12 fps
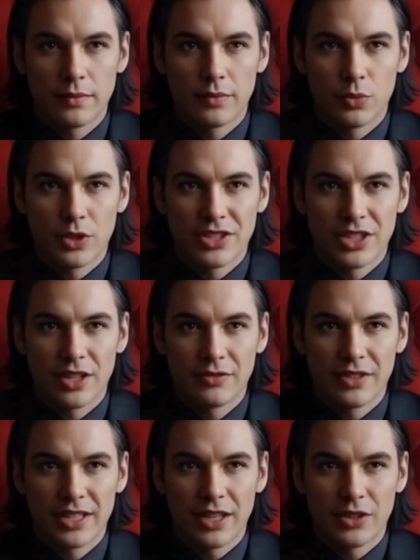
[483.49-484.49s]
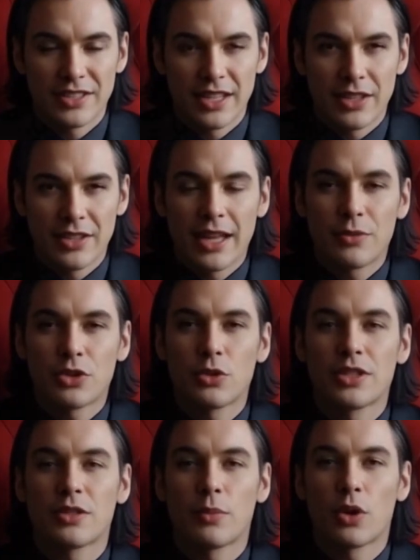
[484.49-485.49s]
We share videos that claim to
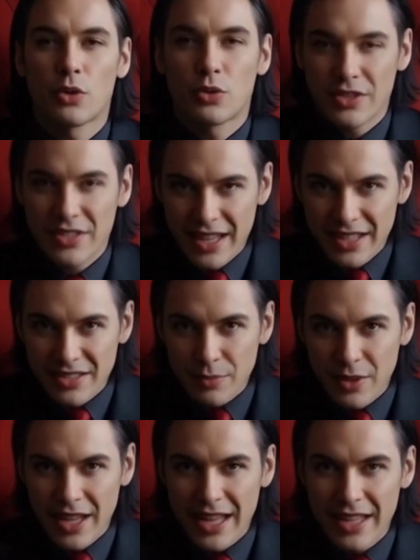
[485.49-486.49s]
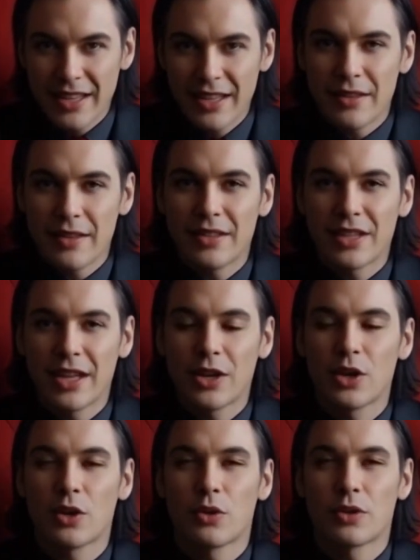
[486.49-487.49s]
expose, explain,
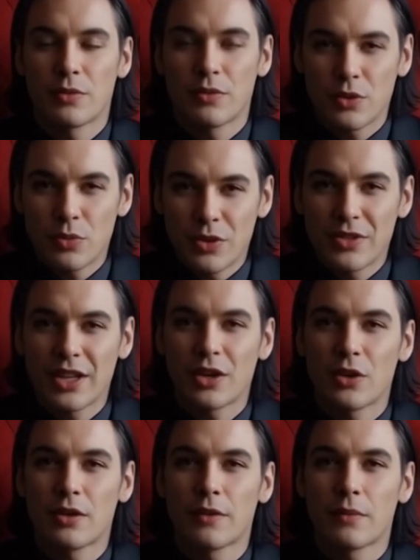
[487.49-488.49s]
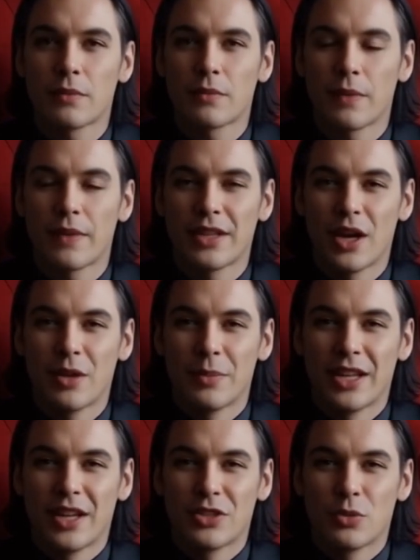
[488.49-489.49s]
decode, reveal. Not
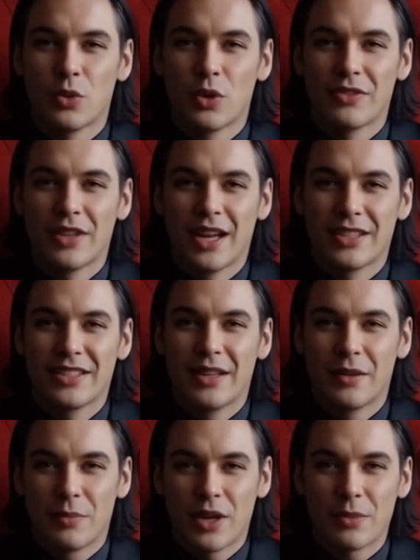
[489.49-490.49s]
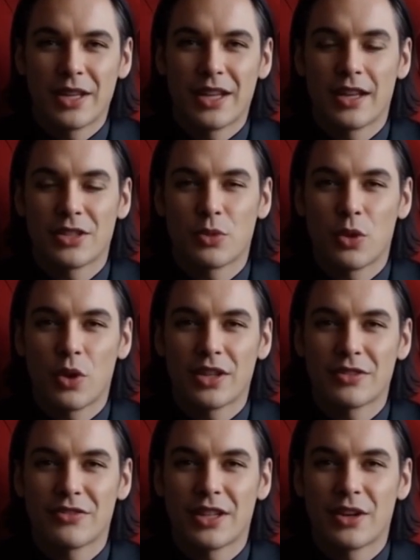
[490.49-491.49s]
because we want facts, but because we want to
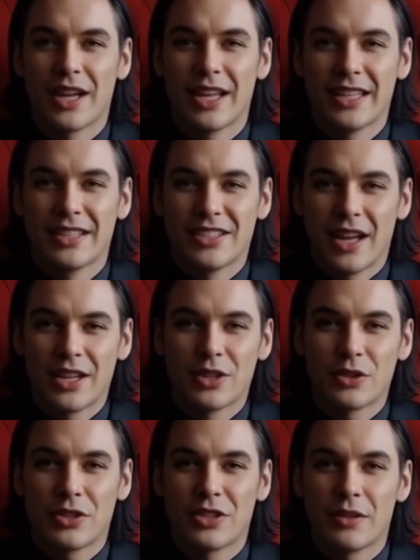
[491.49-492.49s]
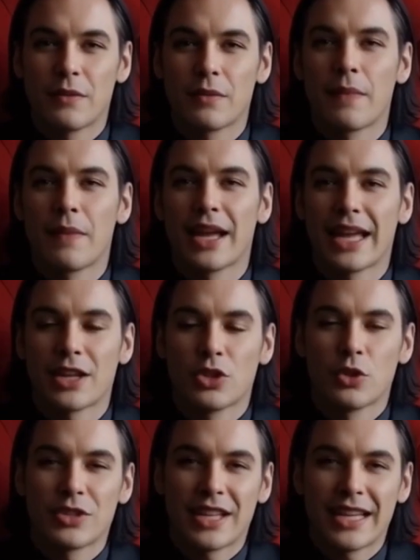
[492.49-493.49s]
feel like insiders.
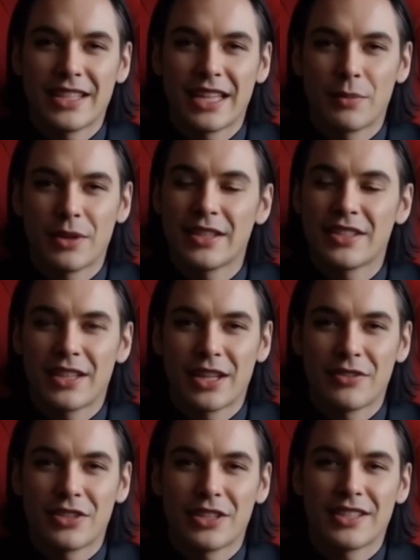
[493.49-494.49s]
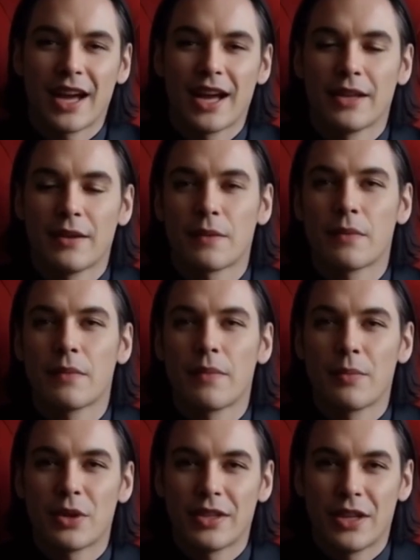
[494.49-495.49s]
Angels and Demons gives us that.
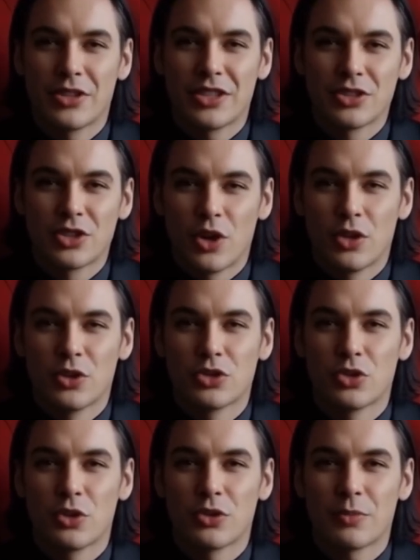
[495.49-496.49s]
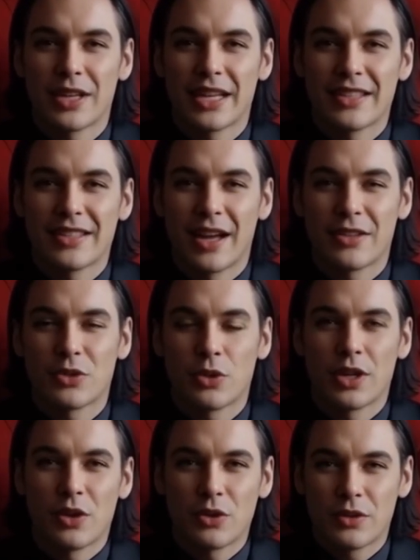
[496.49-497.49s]
But there's a darker truth beneath that
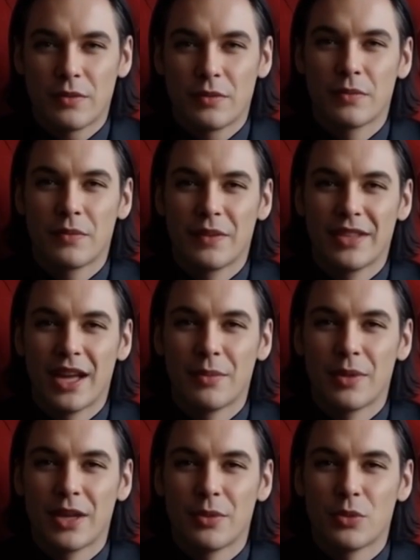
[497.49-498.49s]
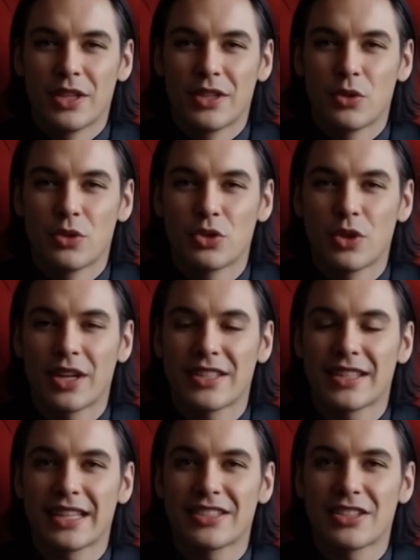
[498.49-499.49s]
thrill. That maybe we don't
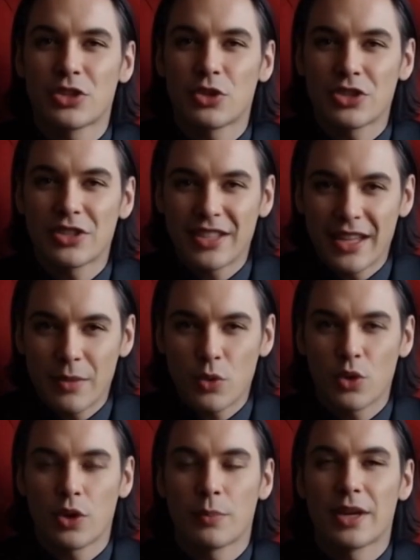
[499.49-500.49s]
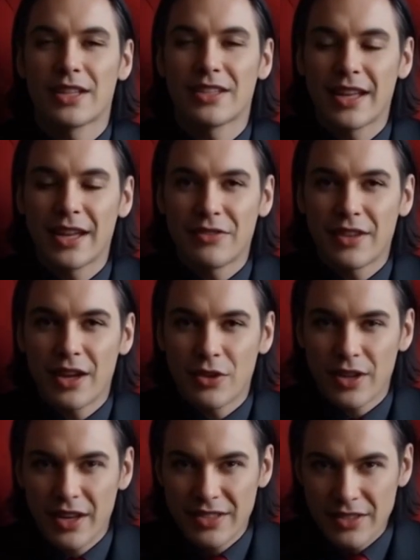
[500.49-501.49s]
trust institutions anymore because they failed
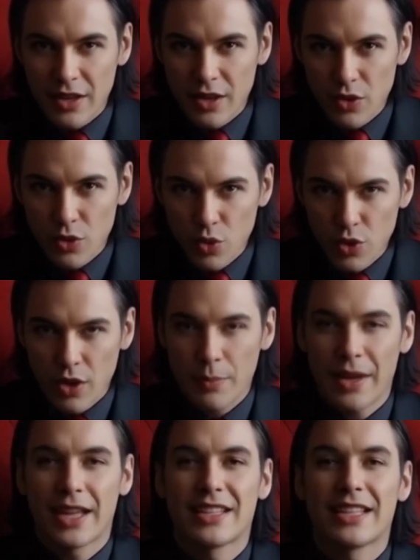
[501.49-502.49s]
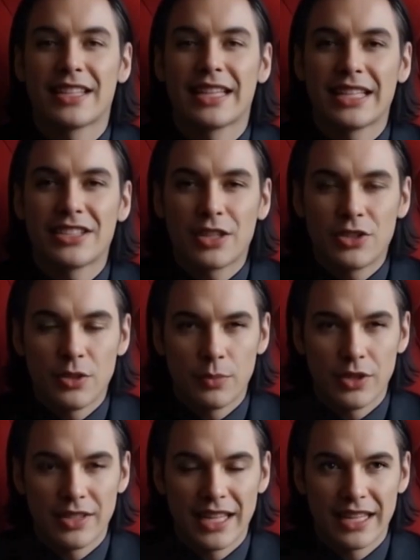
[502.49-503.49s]
us, or because it's easier to
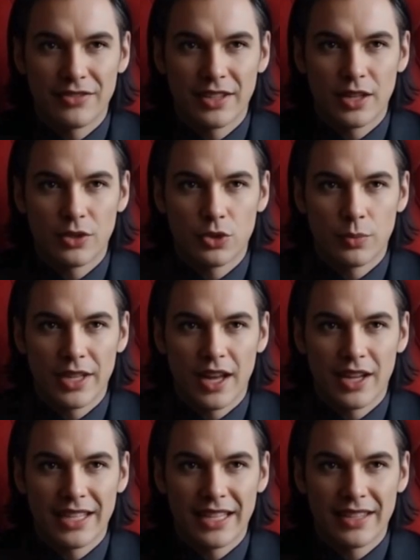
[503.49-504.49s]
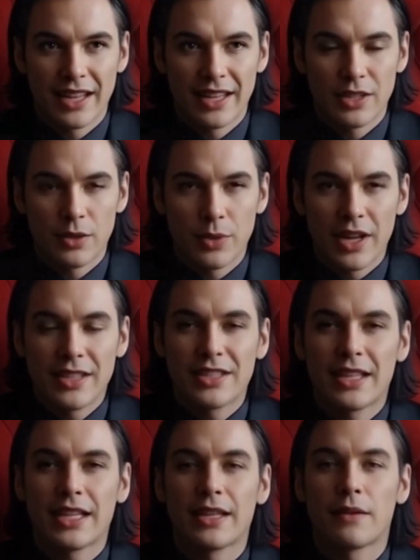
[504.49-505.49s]
believe in Illuminati than in
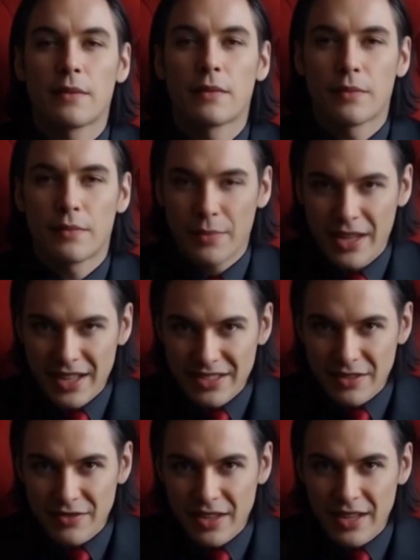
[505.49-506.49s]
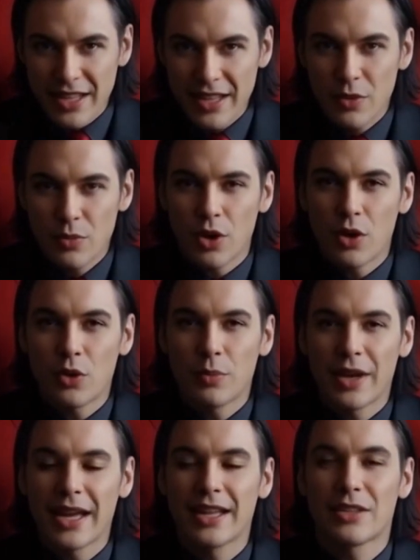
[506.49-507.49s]
complexity. Because a villain in a robe
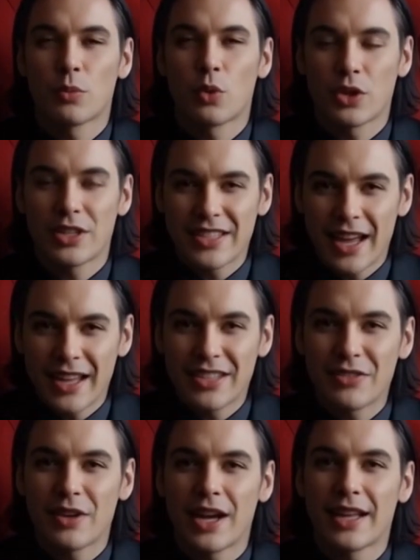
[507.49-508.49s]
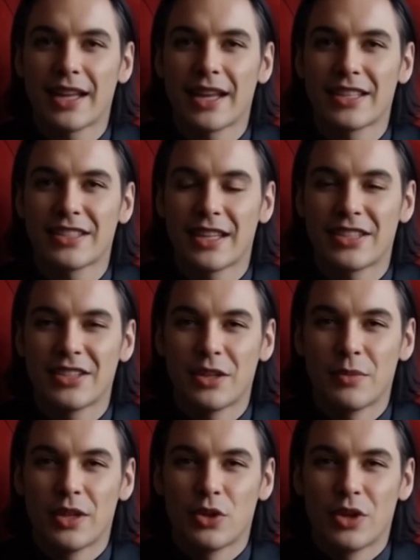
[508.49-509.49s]
is more satisfying than a
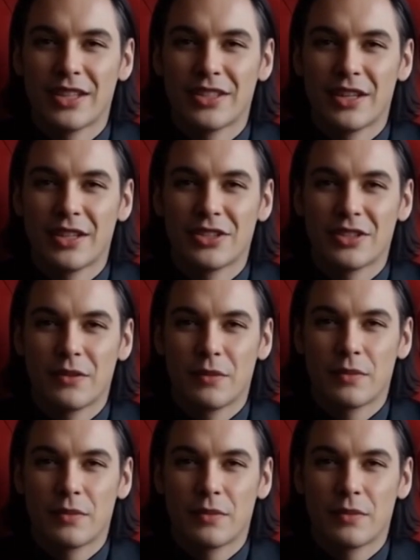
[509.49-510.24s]
system in crisis.